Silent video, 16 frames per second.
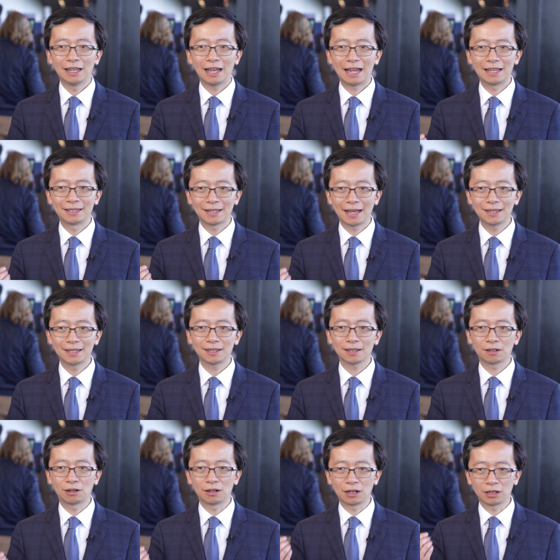and sets
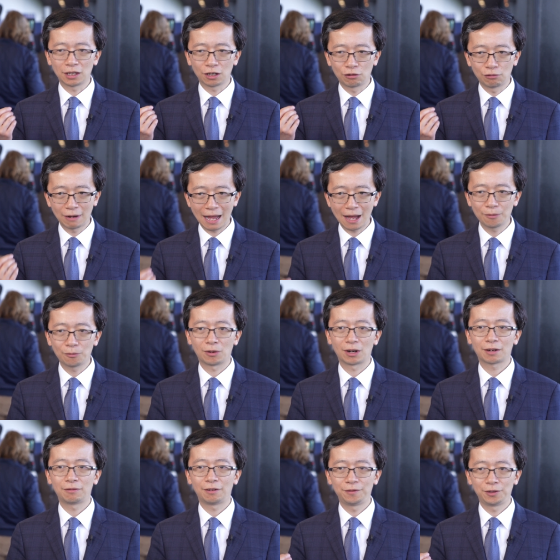the
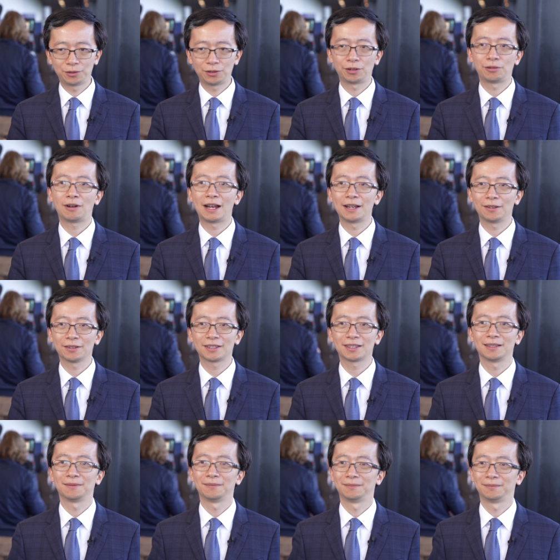groundwork for future trials.